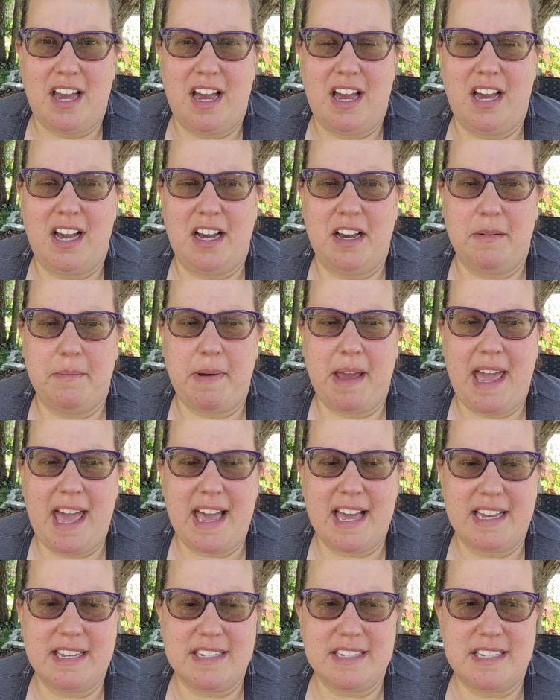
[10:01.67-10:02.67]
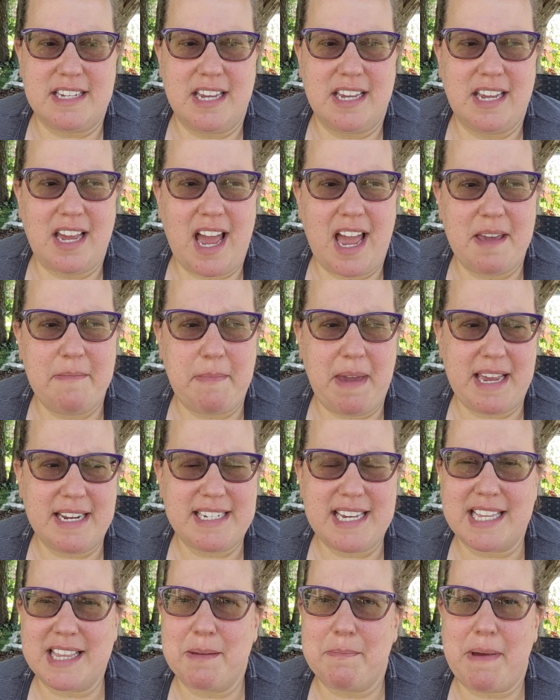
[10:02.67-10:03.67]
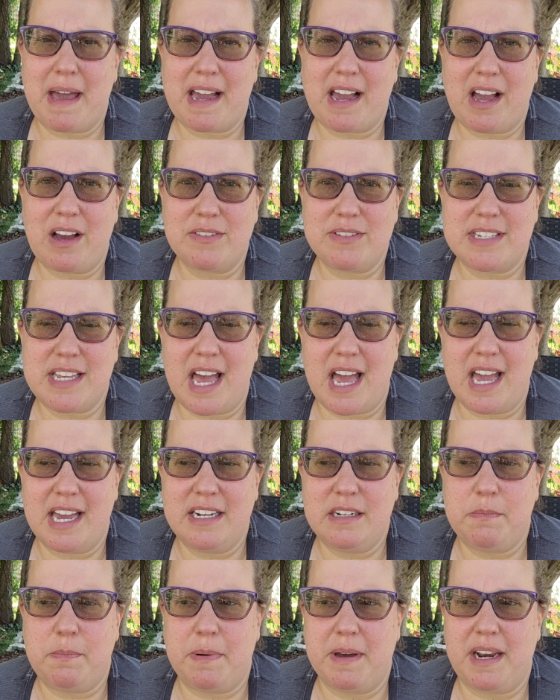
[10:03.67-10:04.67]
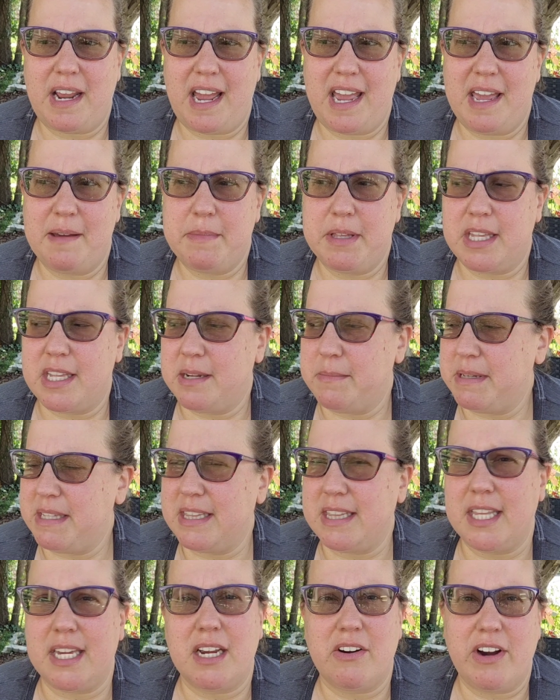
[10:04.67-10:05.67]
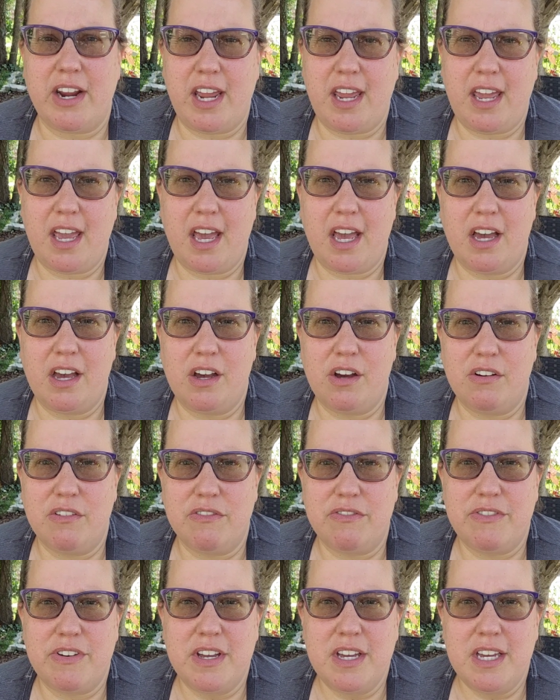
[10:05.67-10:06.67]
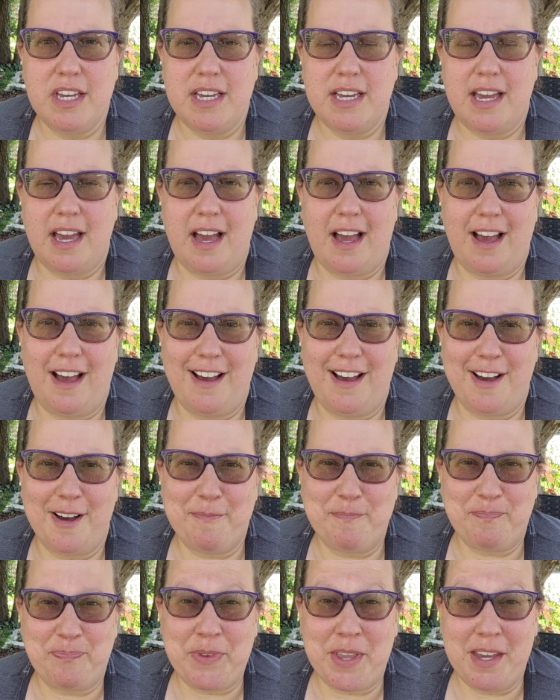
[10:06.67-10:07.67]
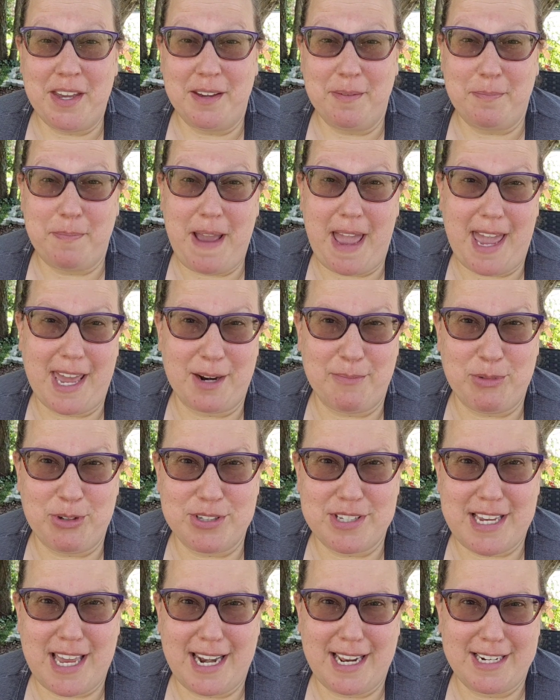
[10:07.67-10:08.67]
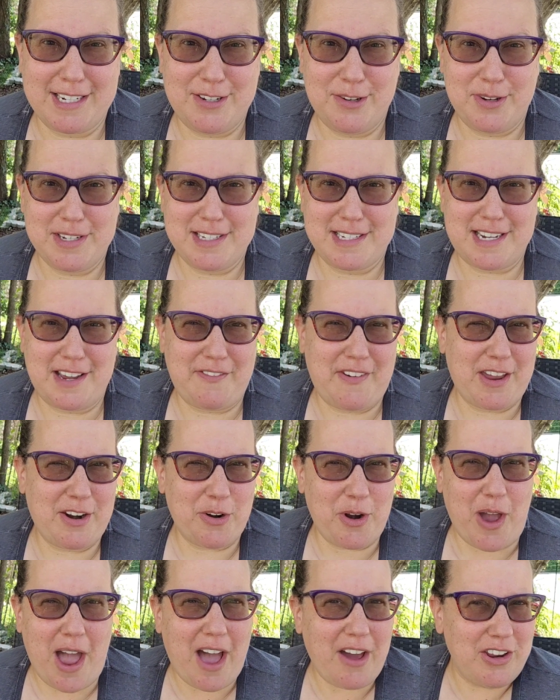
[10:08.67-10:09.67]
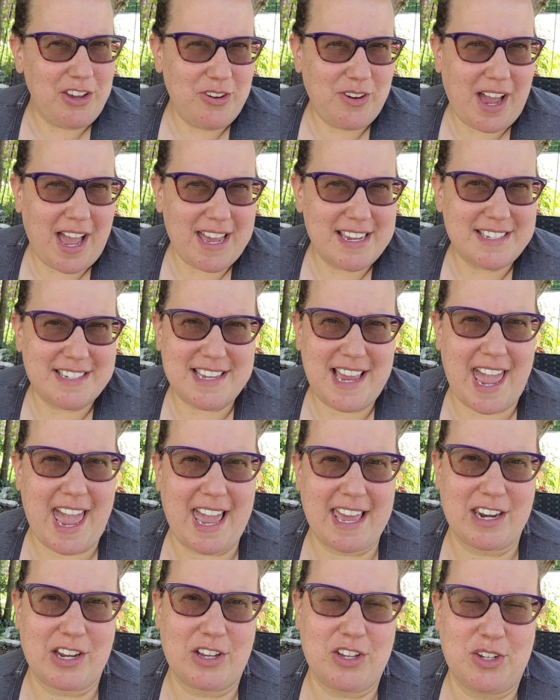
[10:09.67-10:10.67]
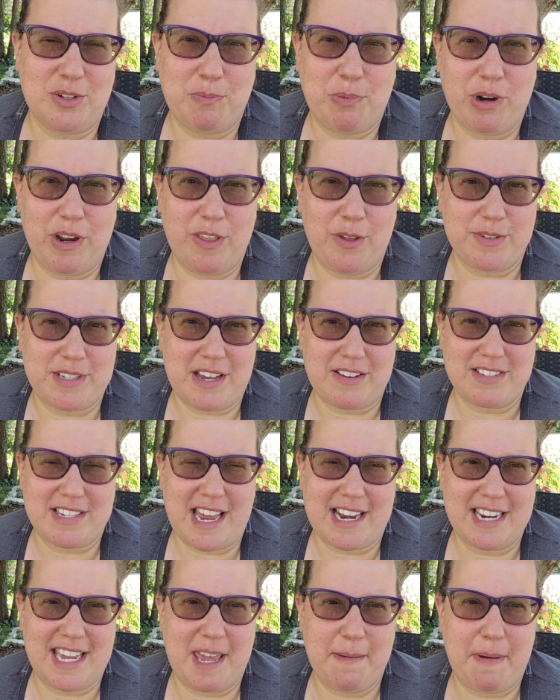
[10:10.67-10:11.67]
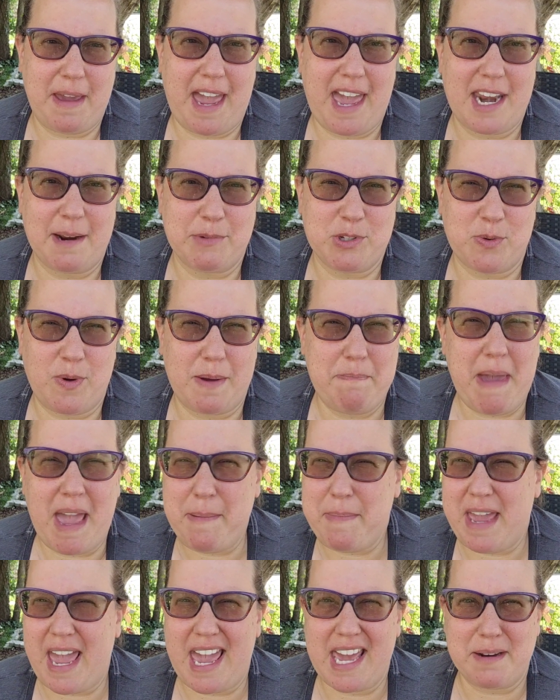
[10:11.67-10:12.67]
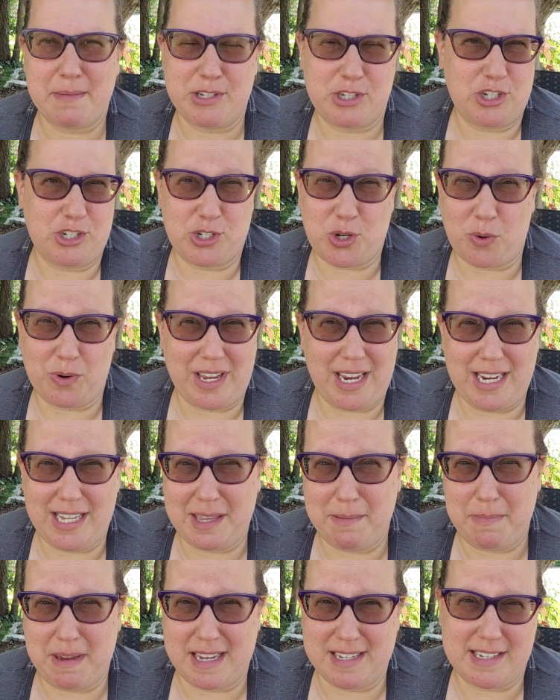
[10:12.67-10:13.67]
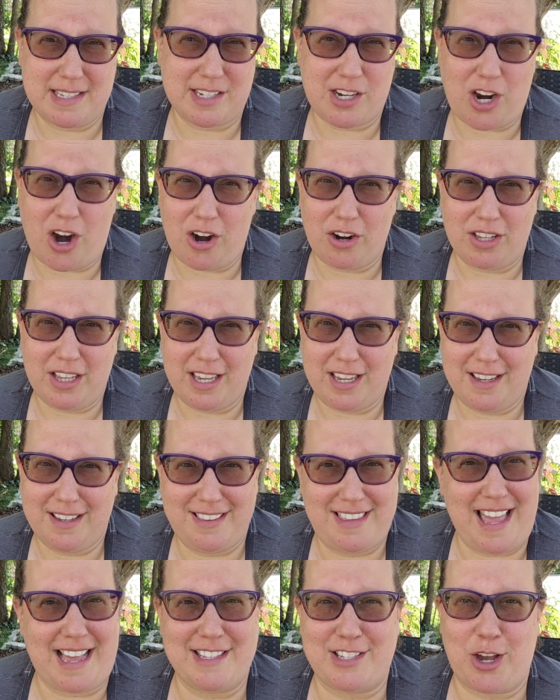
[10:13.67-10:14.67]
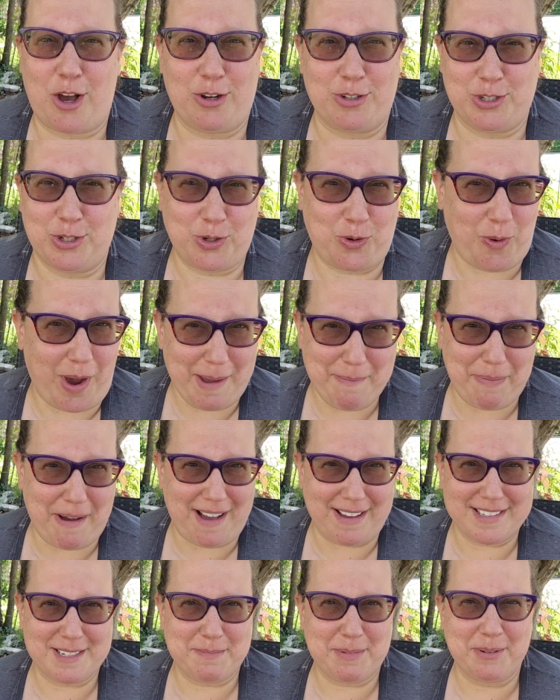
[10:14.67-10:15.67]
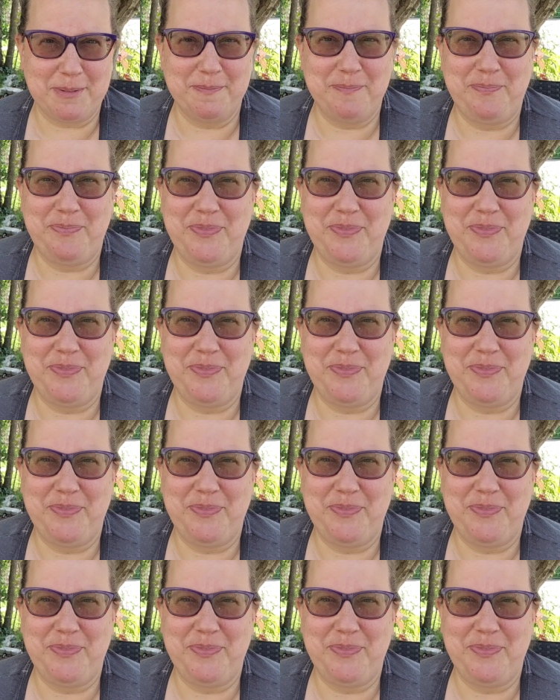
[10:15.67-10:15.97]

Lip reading: And I may take them back outside, but I am a little bit leery of animals getting to it and stuff. I don't know. How do you guys handle putting those outside and keeping animals away? Maybe animals just don't eat them because it's garlic. That's also quite possible.